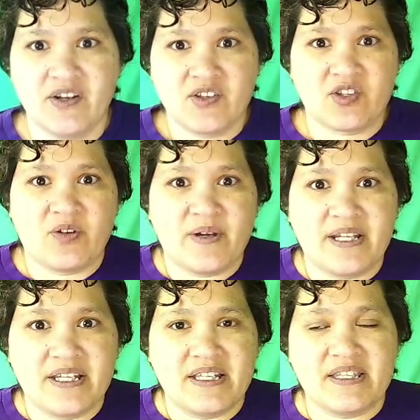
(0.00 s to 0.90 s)
So it
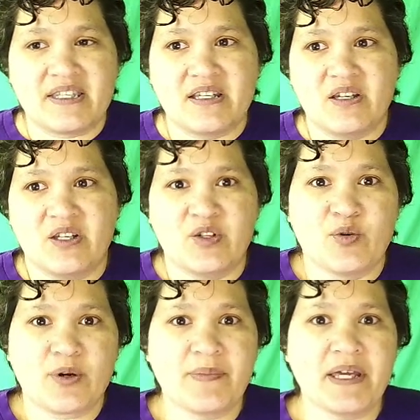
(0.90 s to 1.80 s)
is
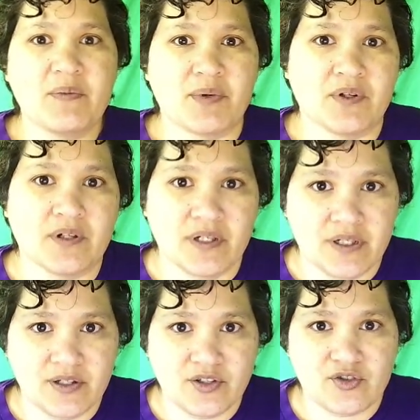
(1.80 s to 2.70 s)
your paper
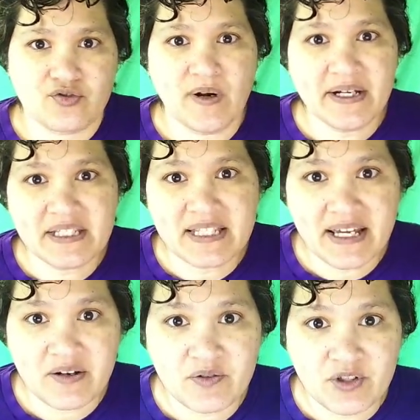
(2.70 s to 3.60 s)
shrunk
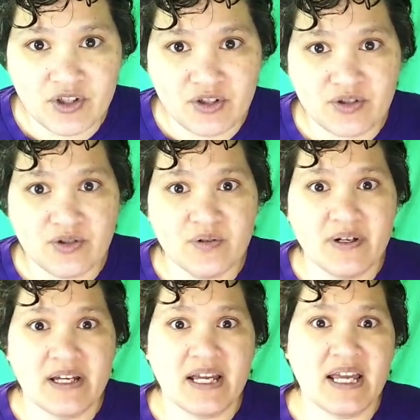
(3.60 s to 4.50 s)
down to
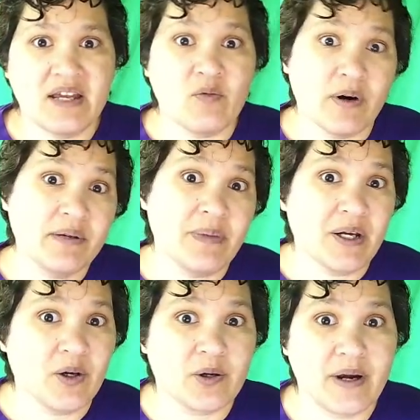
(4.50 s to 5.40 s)
a one
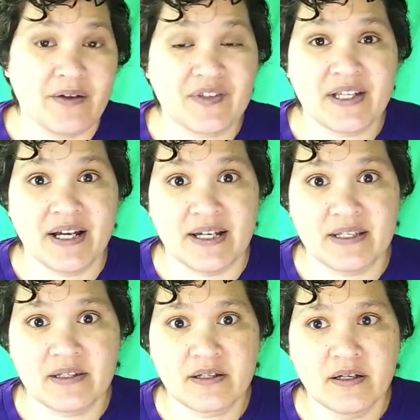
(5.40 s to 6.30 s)
paragraph
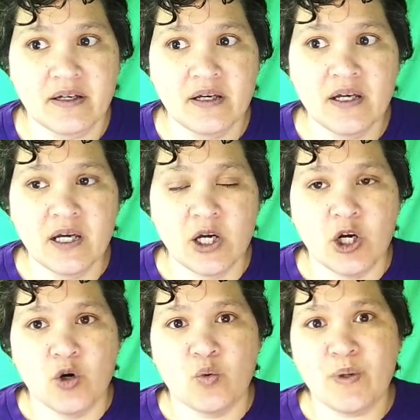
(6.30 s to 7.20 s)
size
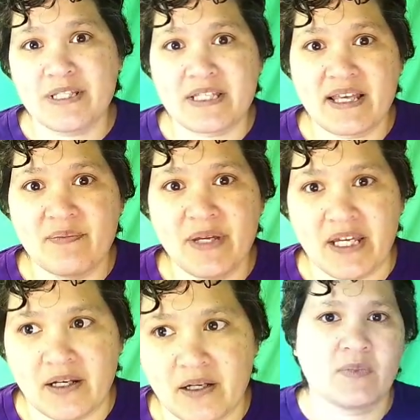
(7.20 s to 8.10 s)
what does that
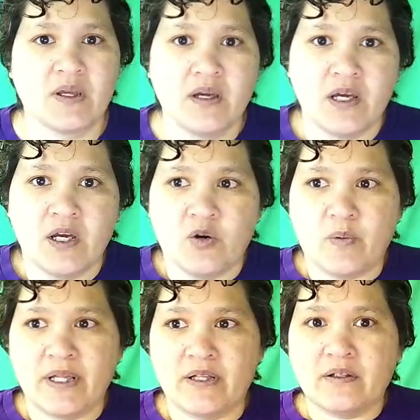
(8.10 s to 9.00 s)
mean?
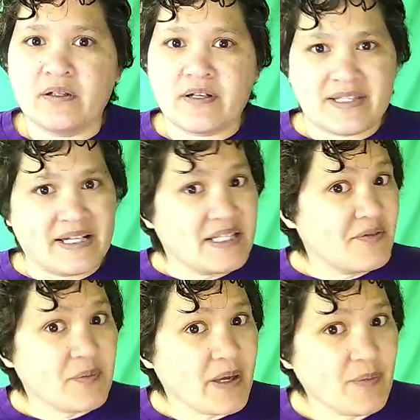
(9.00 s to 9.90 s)
Well, a
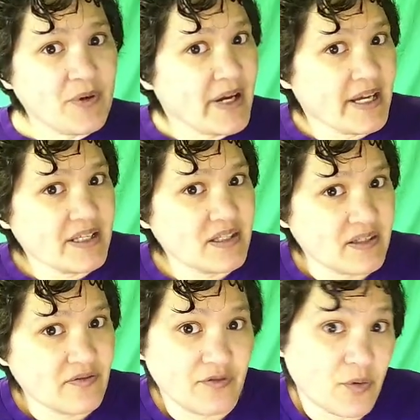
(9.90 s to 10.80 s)
scientific paper
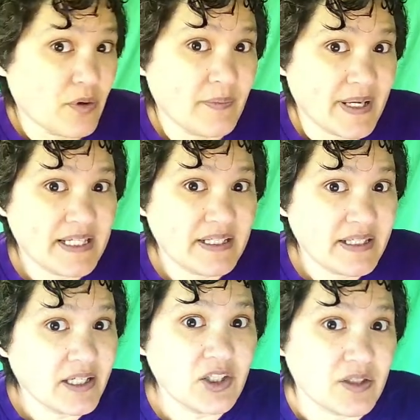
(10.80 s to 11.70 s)
has four basic
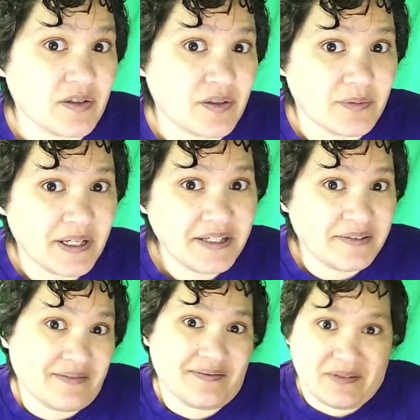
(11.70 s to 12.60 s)
sections, right?
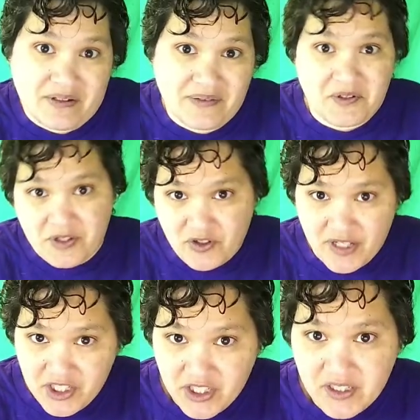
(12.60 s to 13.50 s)
You have your
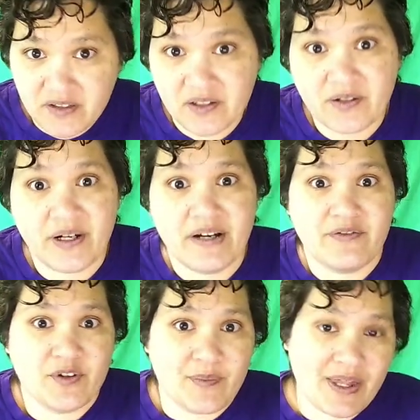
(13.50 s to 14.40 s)
introduction, you have
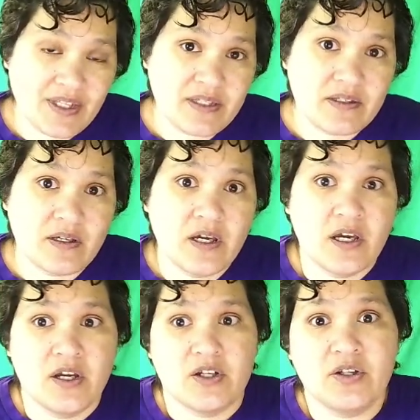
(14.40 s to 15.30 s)
your methods,
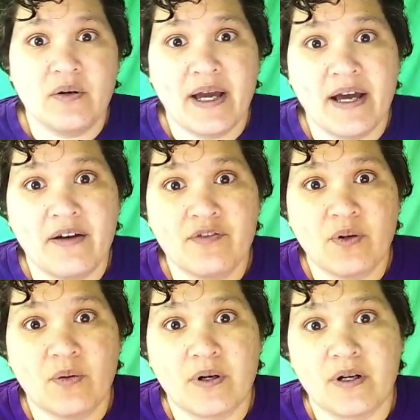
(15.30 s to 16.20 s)
you have
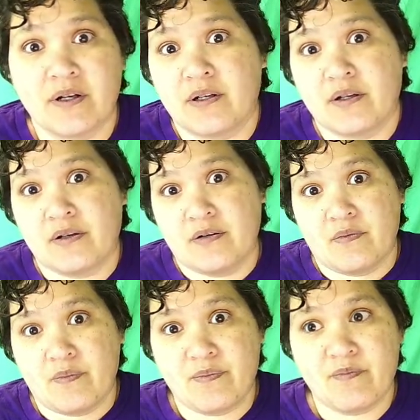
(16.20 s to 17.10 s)
your
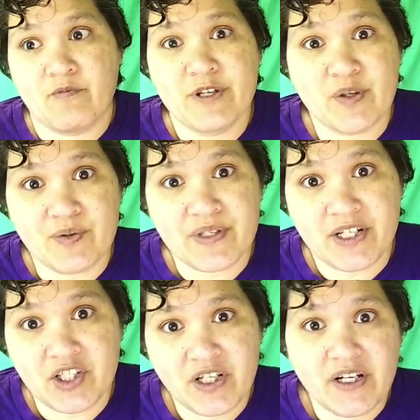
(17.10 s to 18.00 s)
results
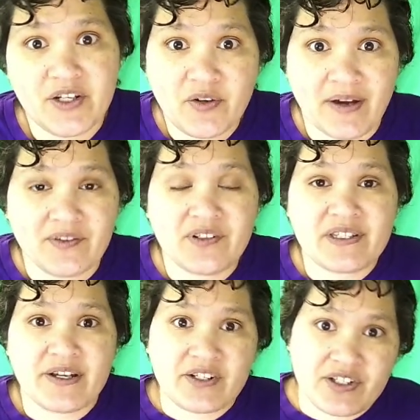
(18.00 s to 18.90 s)
section, and you have your
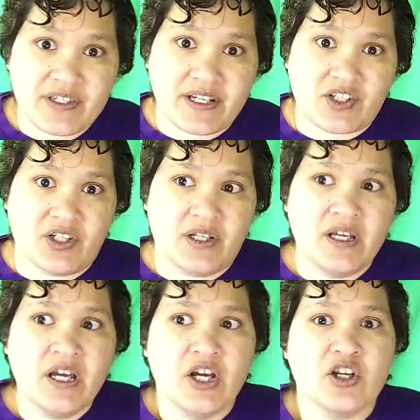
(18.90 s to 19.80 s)
discussion section.
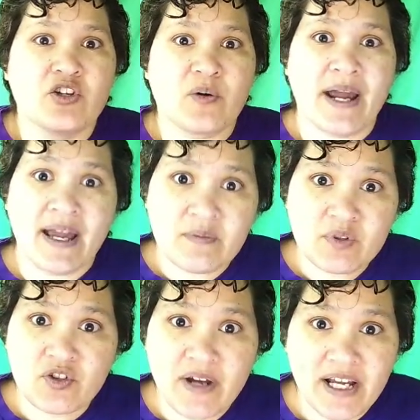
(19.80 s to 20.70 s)
Your
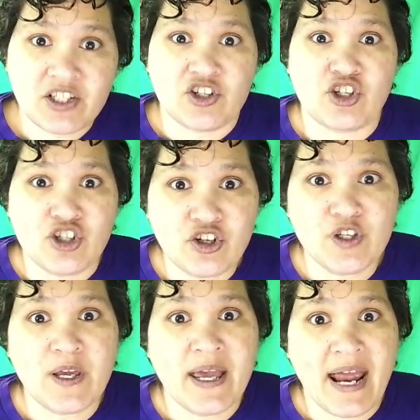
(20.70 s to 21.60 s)
abstract
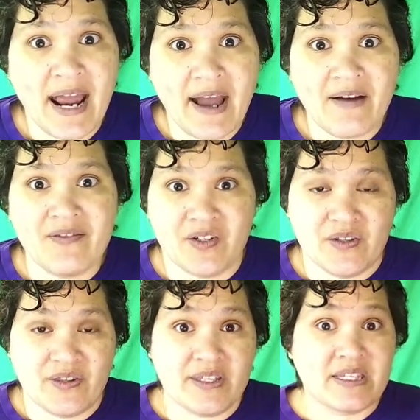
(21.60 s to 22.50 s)
should have
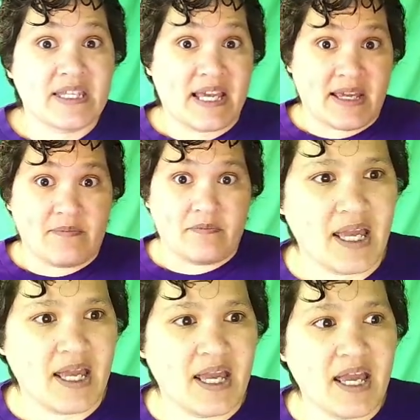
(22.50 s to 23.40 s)
the same.
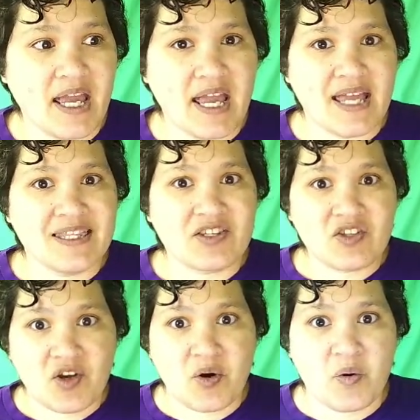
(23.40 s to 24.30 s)
And
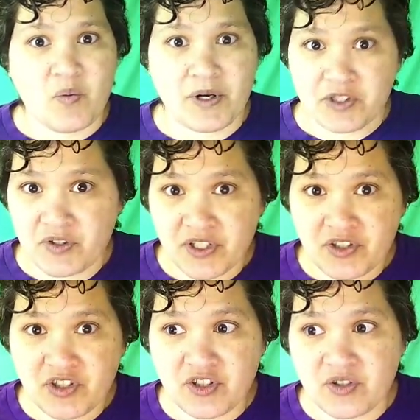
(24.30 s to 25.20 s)
so, what you're going to
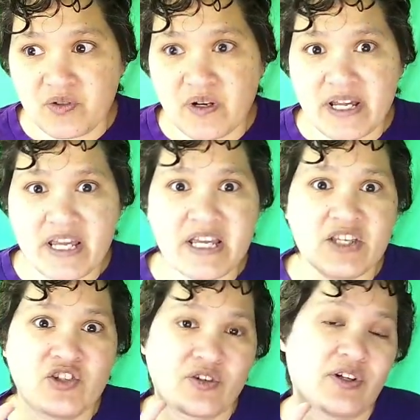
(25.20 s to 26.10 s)
do
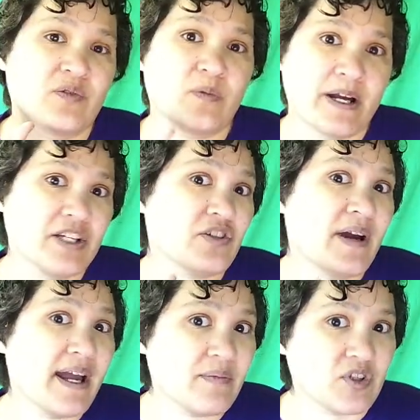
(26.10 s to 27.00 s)
is you're going to write your
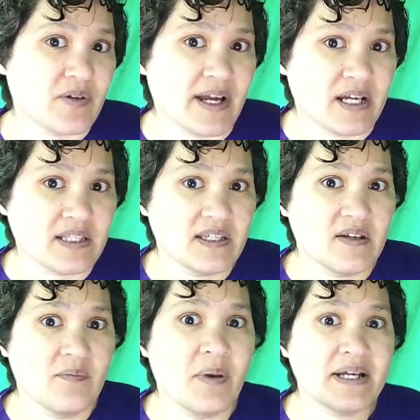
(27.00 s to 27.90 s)
abstract
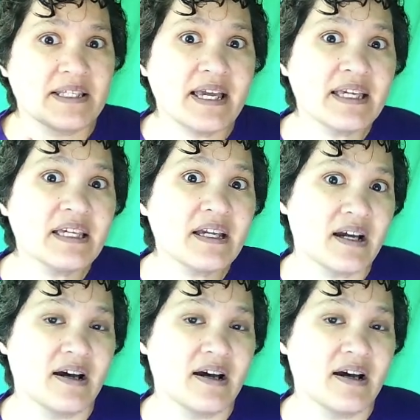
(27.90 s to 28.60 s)
by taking